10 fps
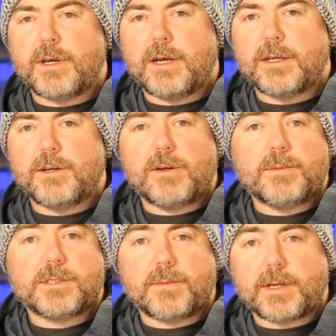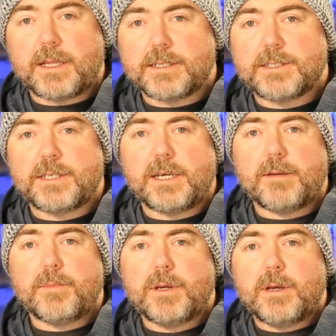even something like
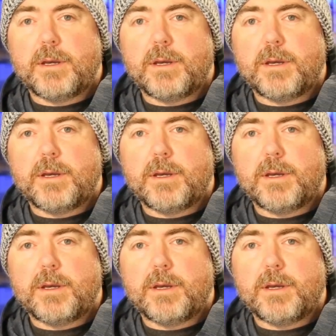Steam.